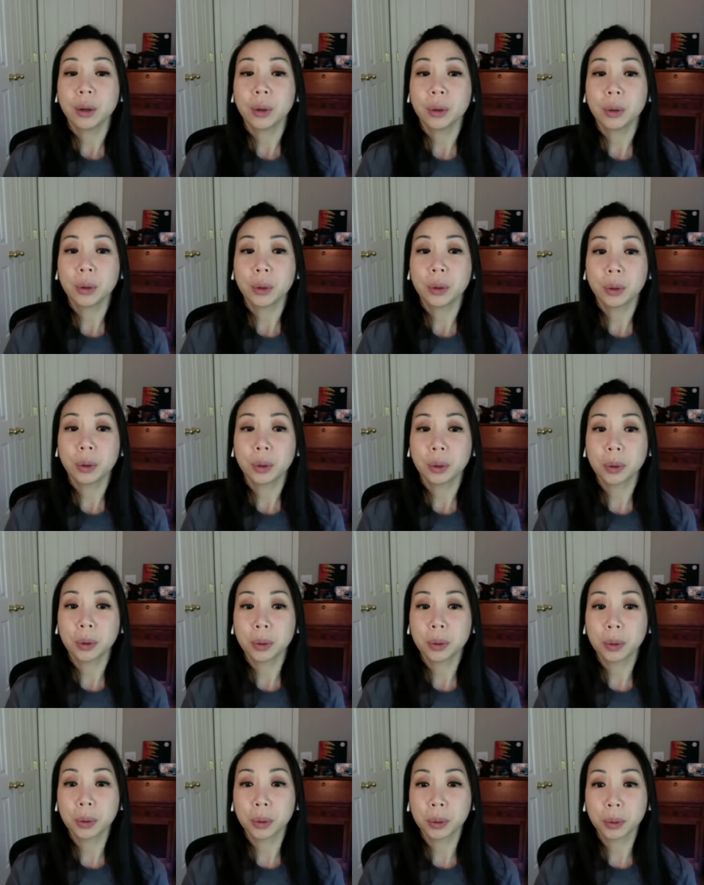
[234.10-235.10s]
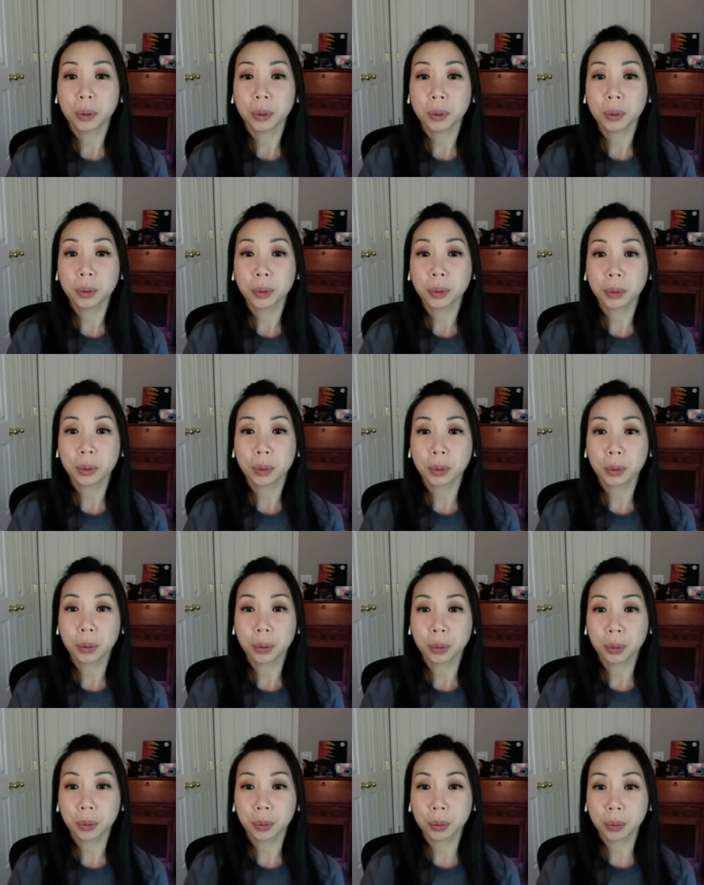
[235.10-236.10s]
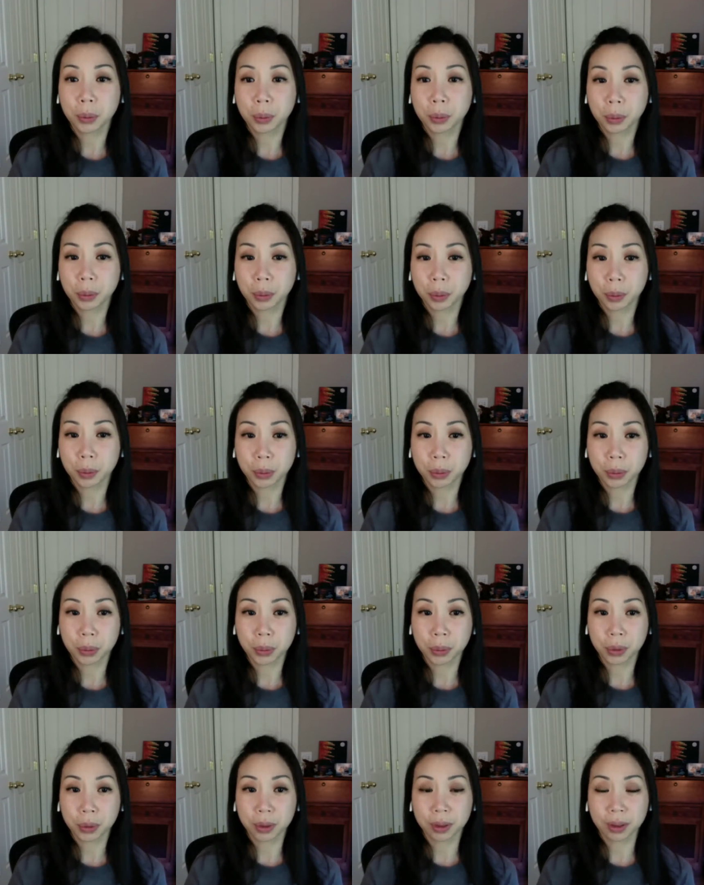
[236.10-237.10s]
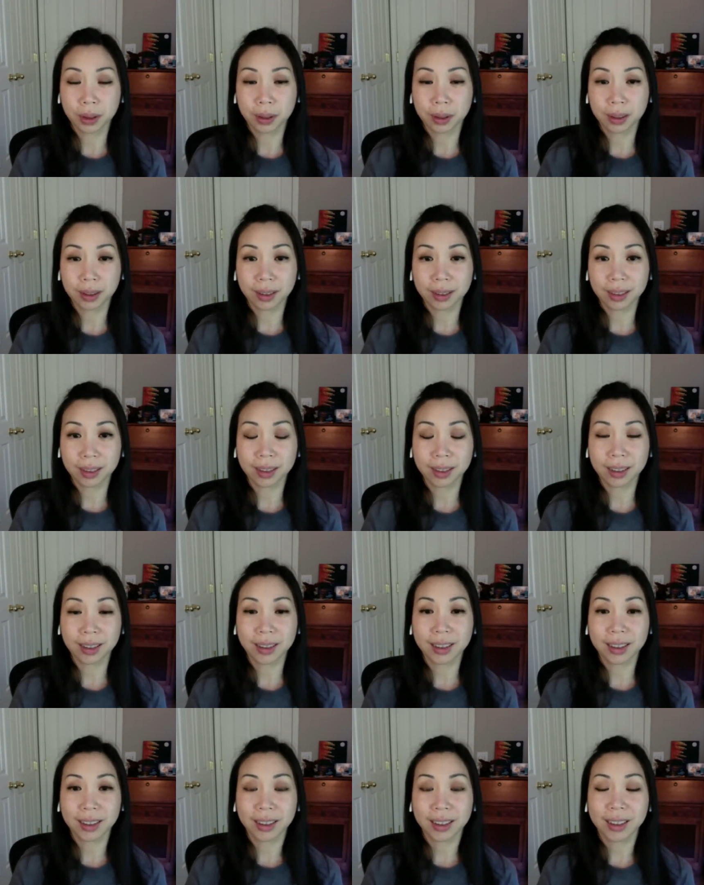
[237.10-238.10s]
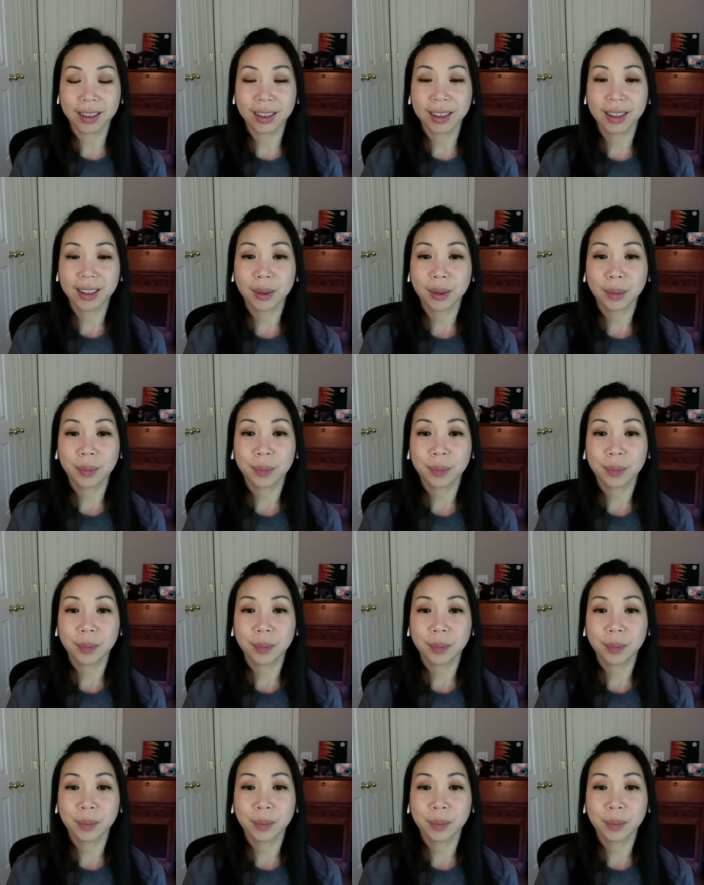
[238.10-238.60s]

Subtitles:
(no one is talking)